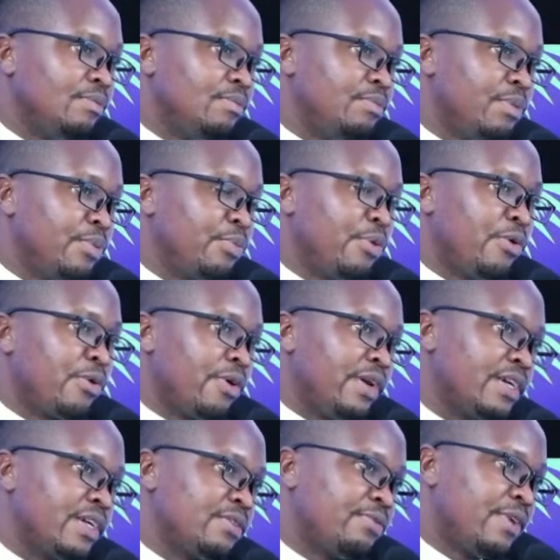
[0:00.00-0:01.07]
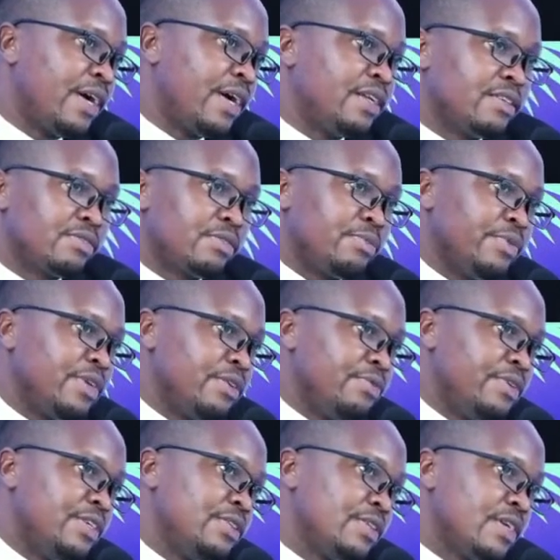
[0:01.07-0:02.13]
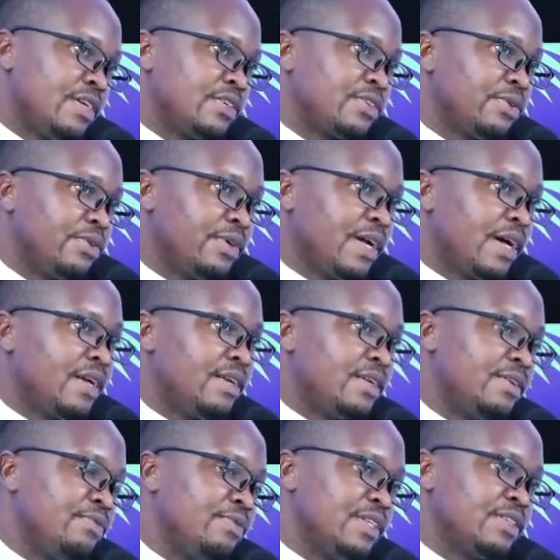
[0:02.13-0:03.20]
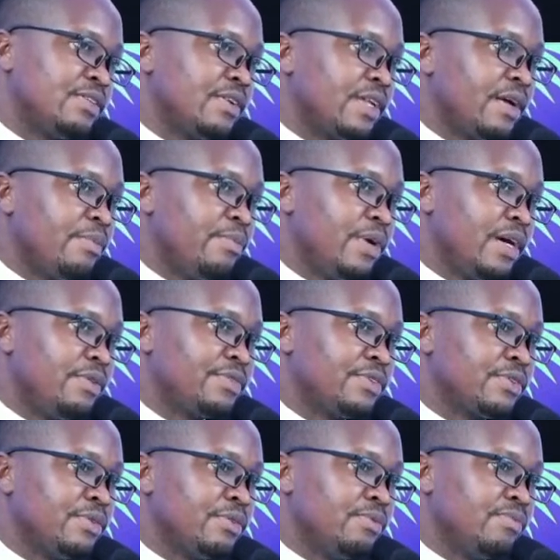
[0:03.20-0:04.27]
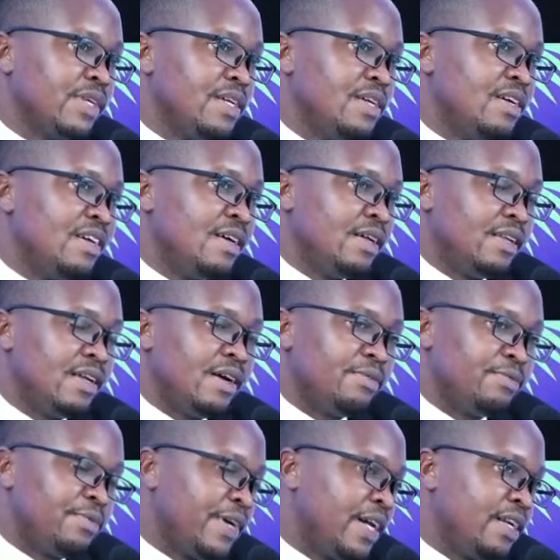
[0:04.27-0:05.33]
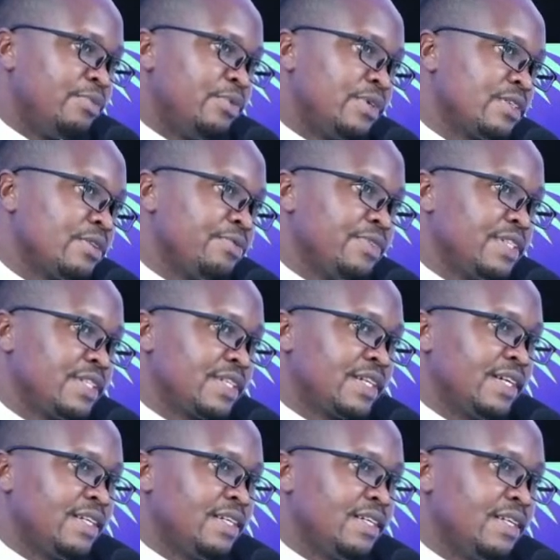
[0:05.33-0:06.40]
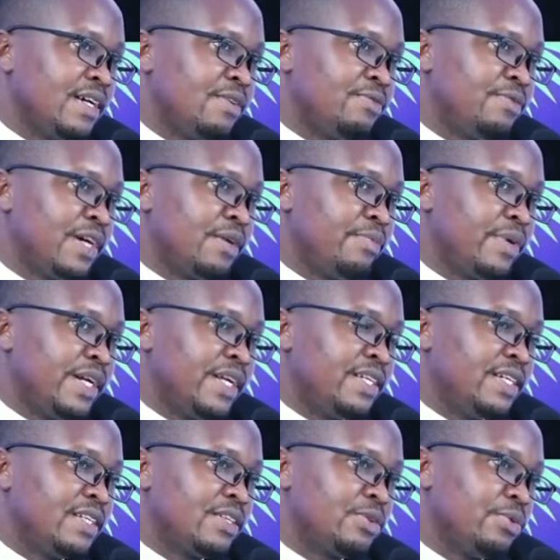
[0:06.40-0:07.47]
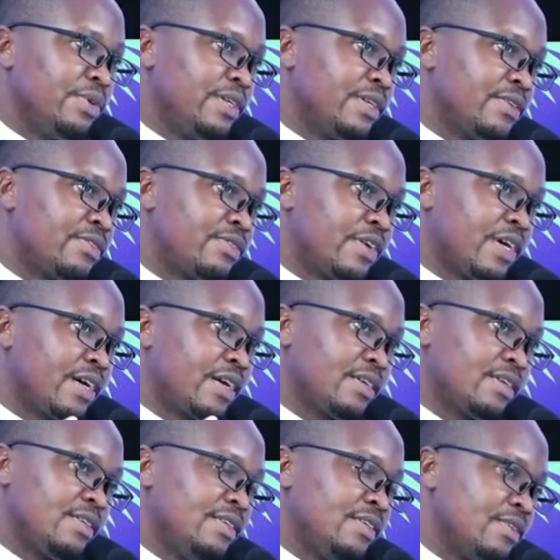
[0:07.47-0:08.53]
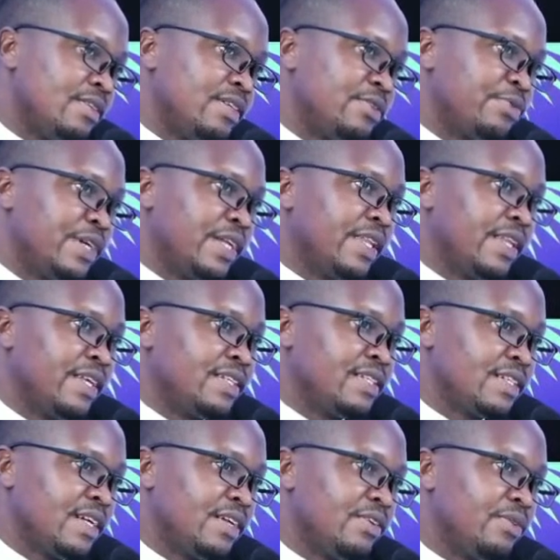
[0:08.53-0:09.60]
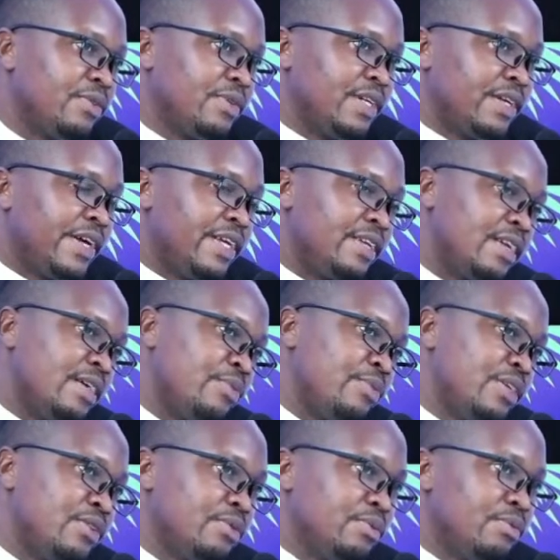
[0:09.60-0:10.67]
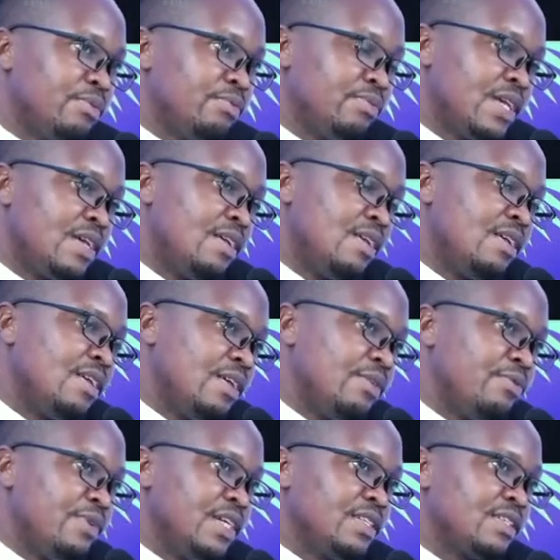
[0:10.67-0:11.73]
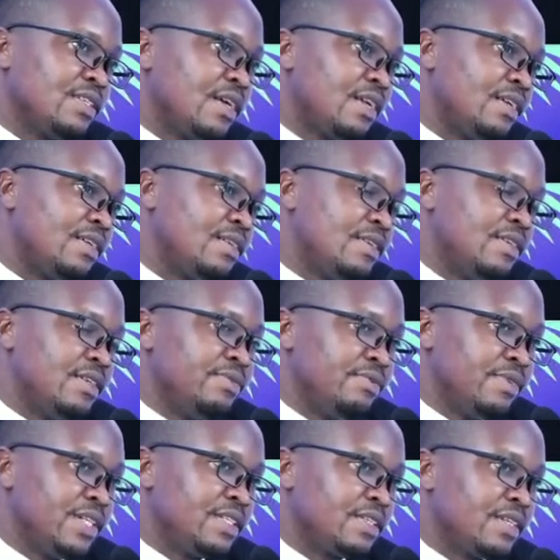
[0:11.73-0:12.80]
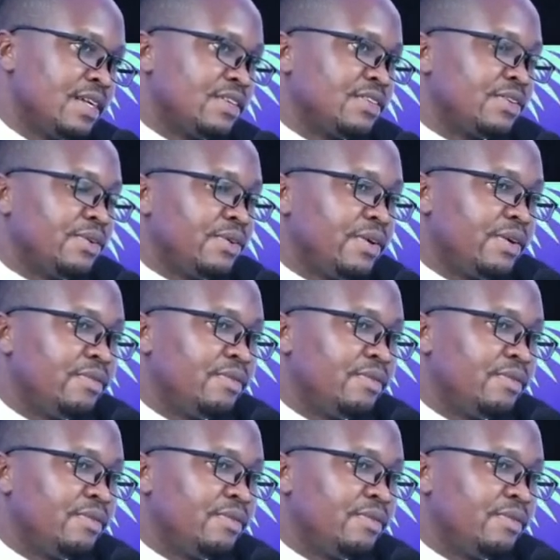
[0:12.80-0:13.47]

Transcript: people who collect funds from individuals and so on and invest on their behalf. So they are fairly more sophisticated. They have fund managers who will track, different things and know the right time when to invest and divest and so on.